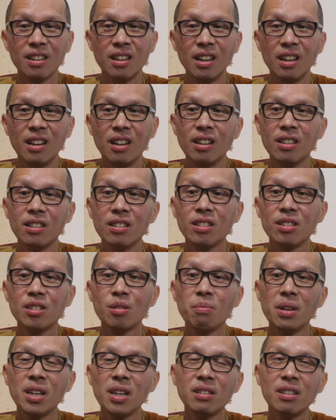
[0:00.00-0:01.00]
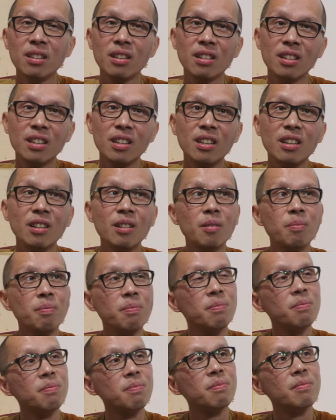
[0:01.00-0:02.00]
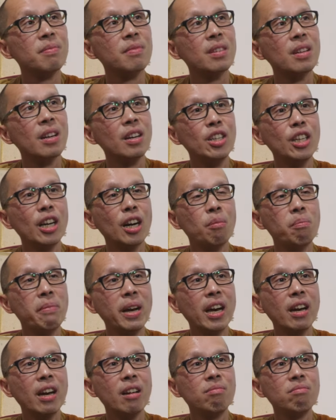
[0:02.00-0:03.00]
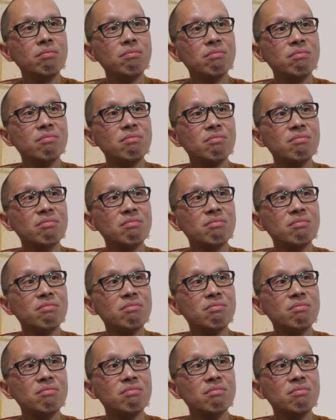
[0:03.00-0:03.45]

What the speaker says: And it's basically a young man